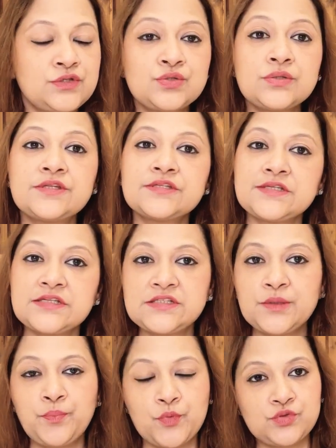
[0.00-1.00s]
So this
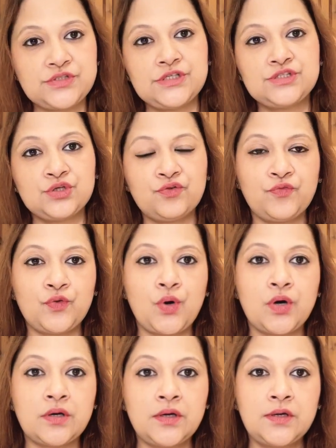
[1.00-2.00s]
is the procedure for